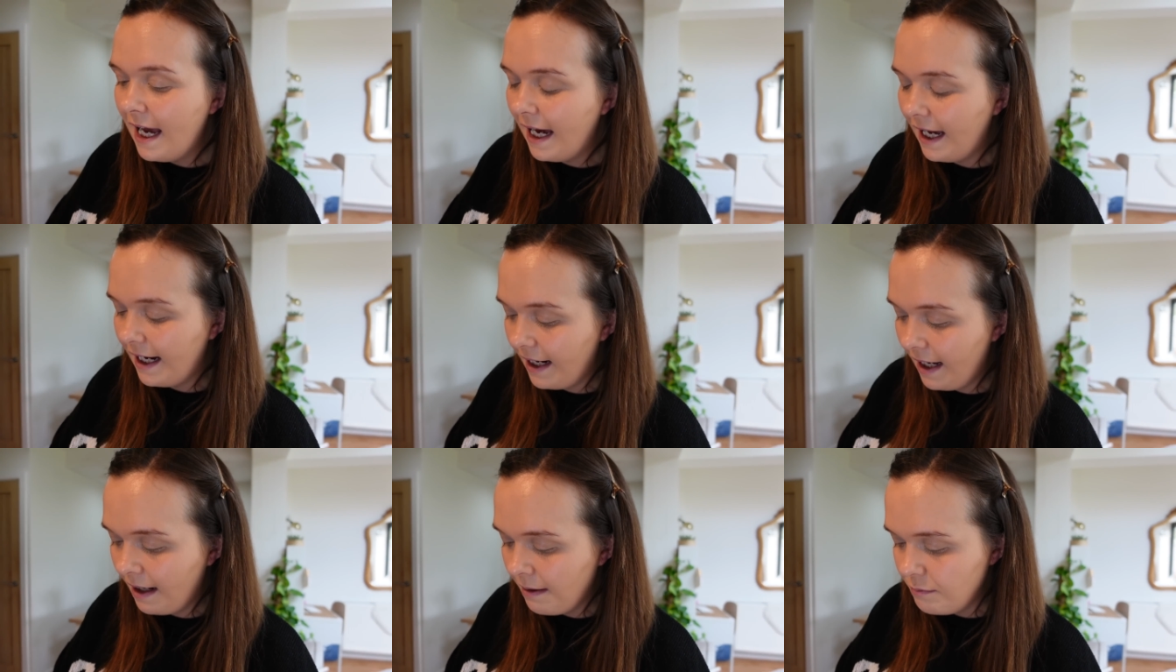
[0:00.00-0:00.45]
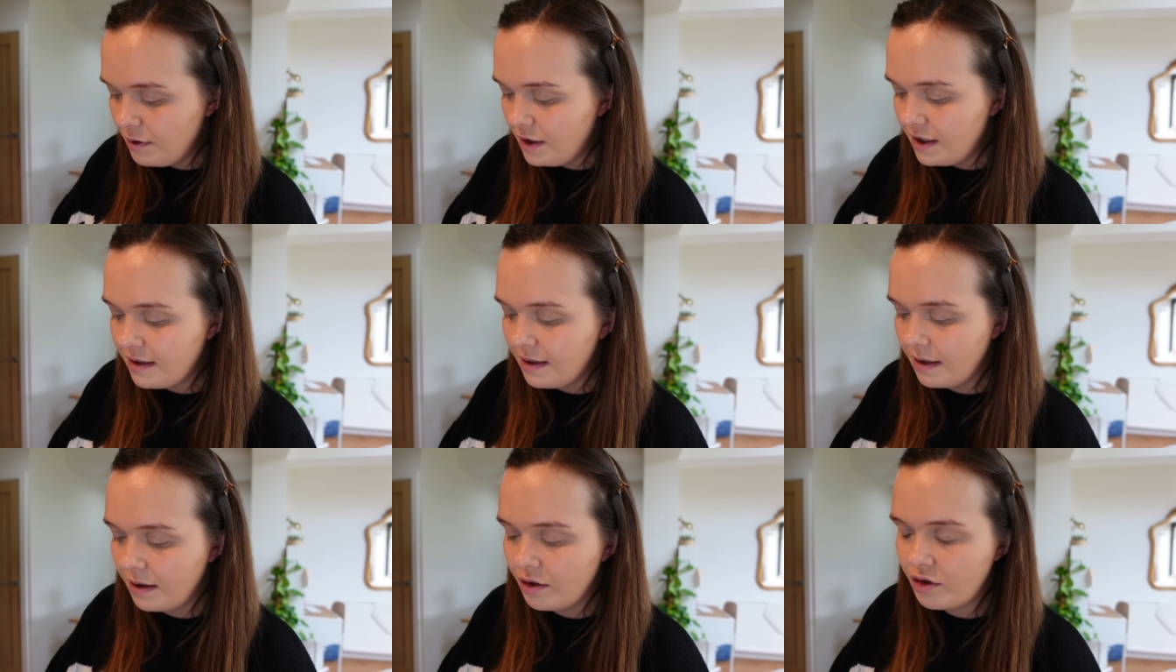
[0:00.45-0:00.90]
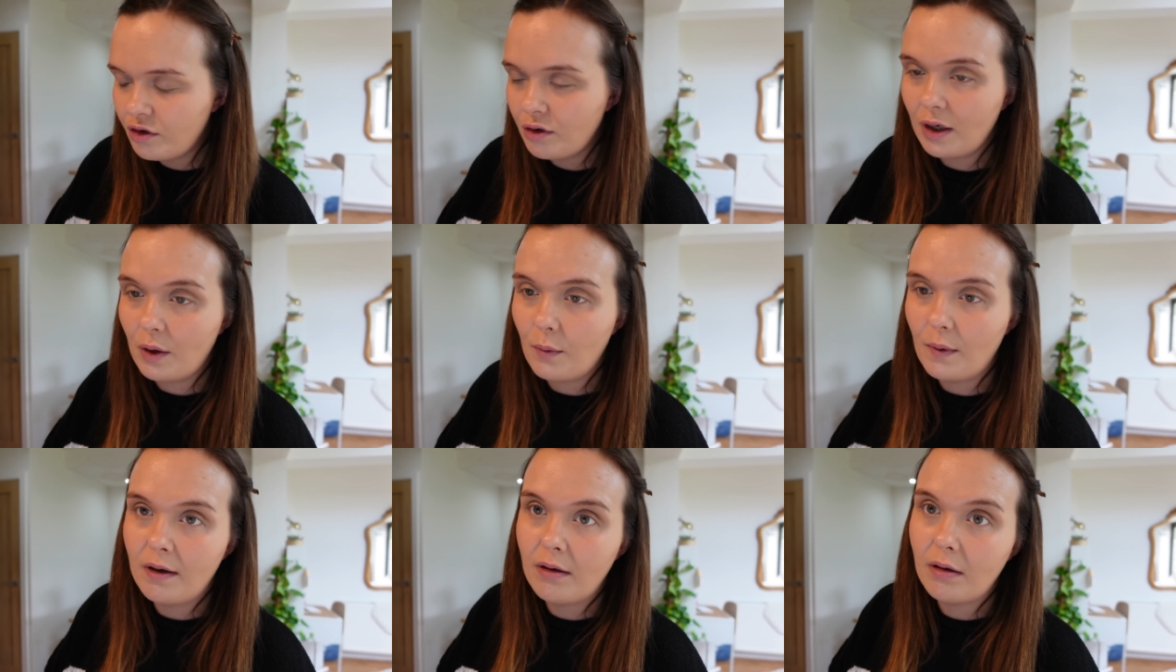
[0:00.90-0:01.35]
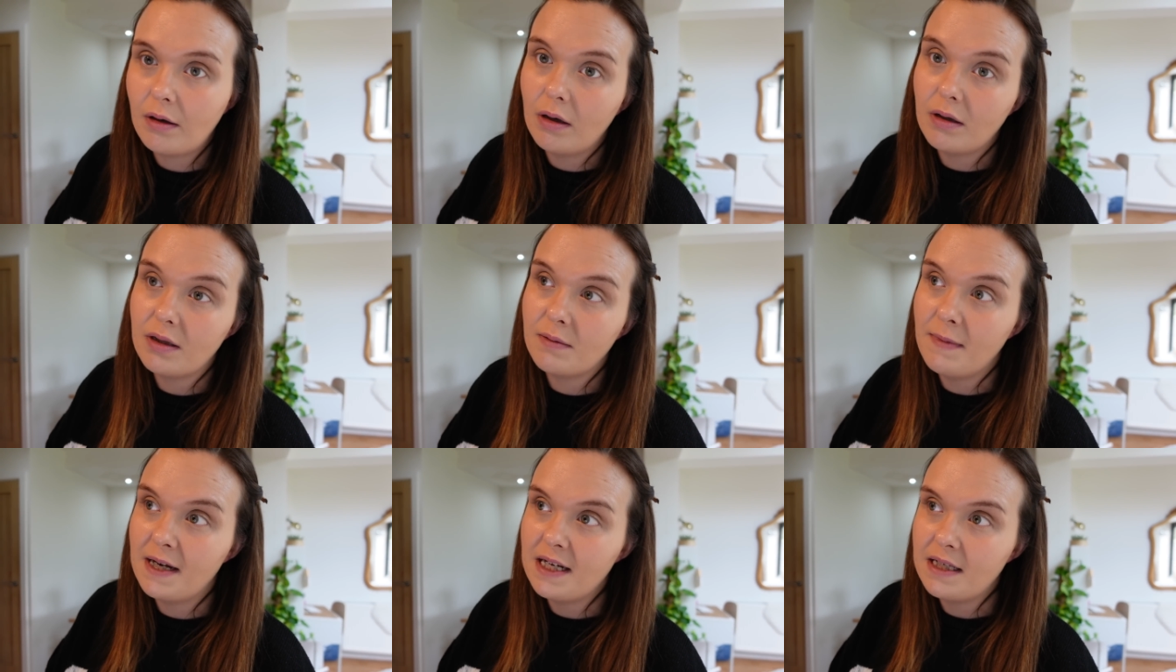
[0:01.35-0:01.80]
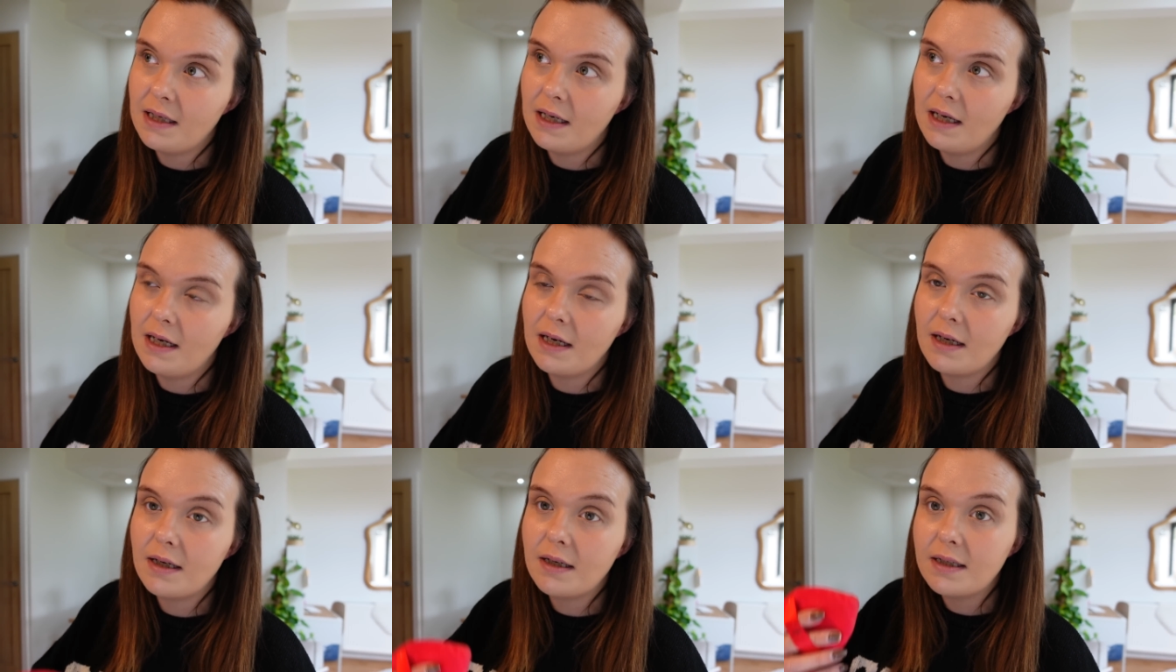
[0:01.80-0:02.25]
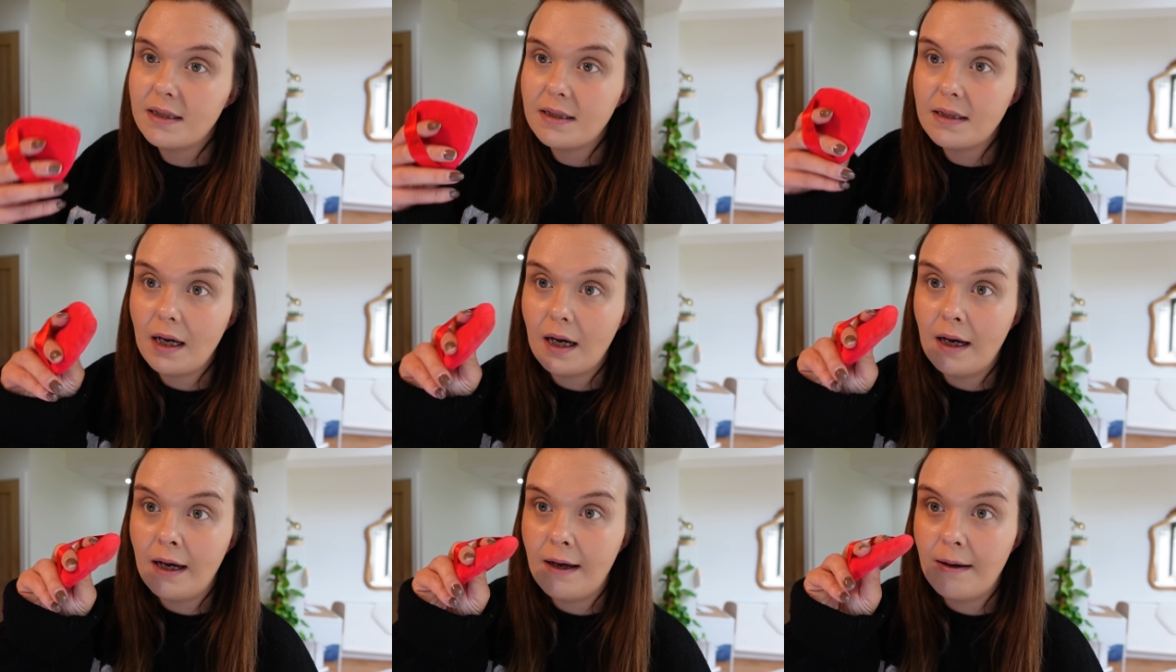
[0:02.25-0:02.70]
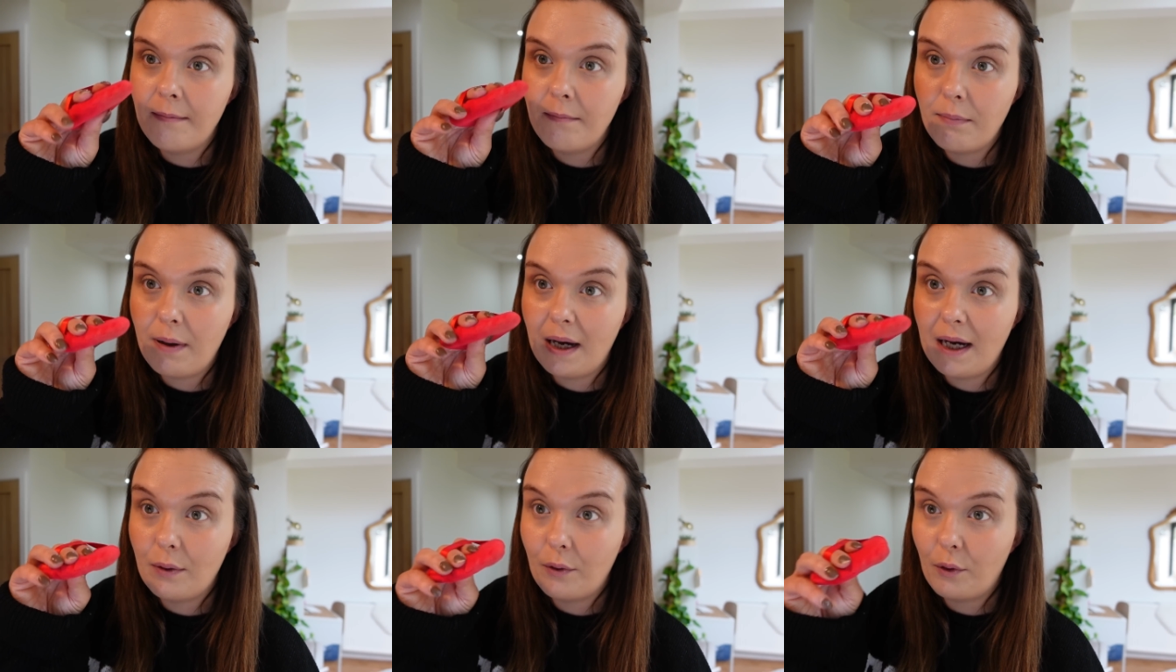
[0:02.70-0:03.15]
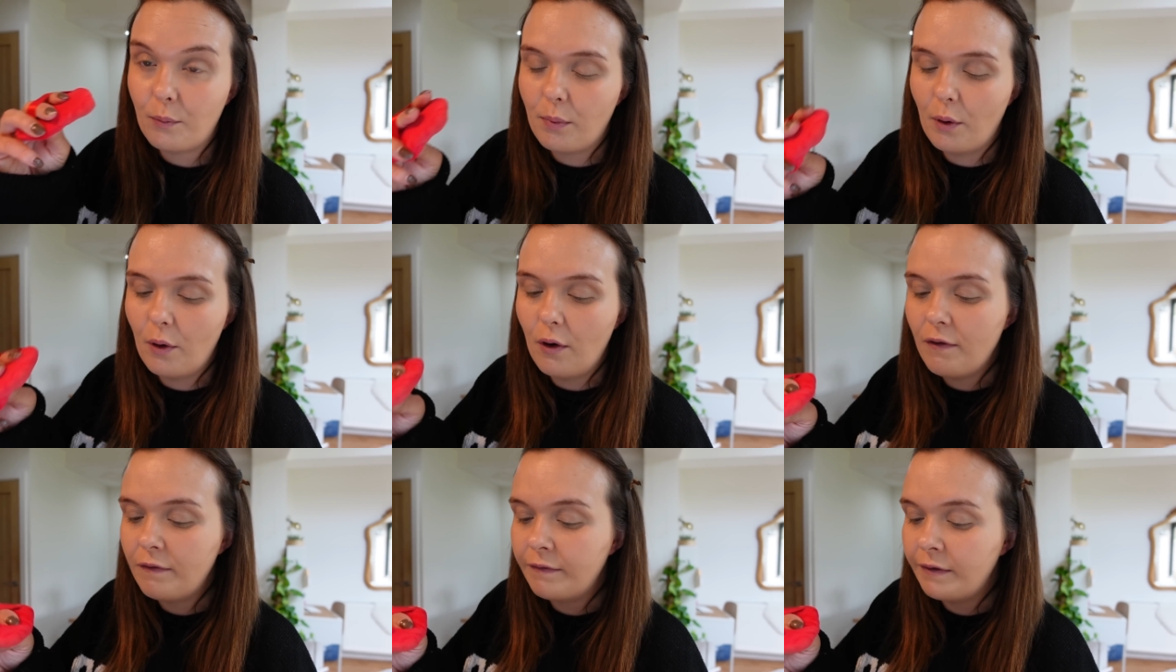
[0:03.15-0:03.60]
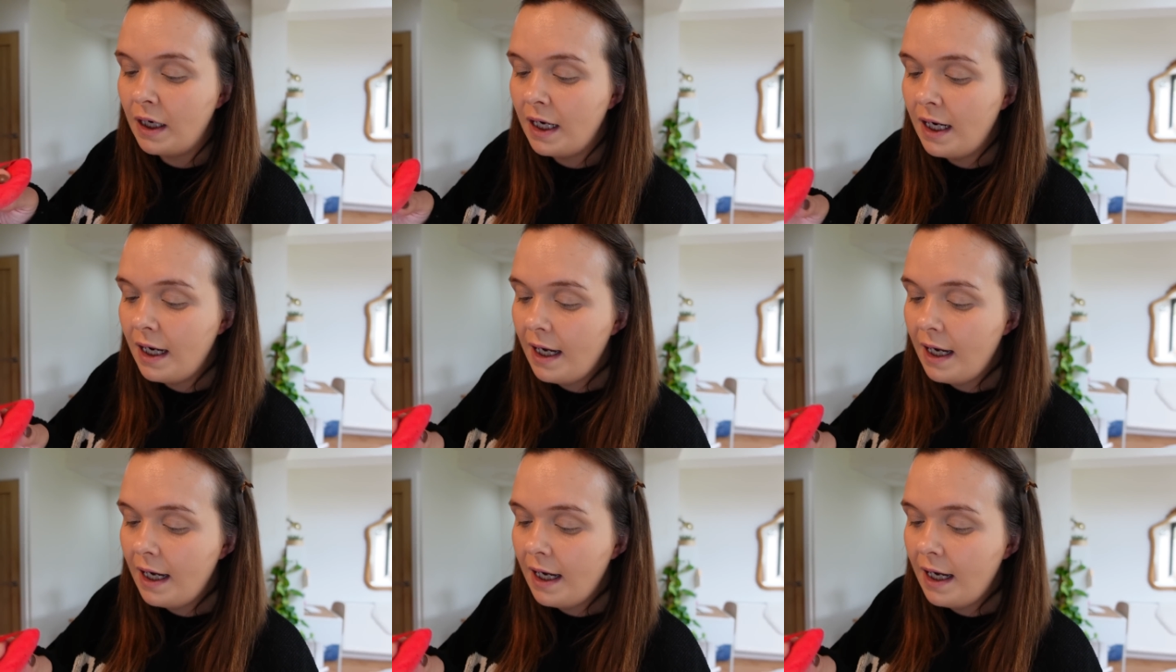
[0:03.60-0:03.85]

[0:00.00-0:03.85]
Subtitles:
And I'm using the Trigwell Cosmetics powder puff.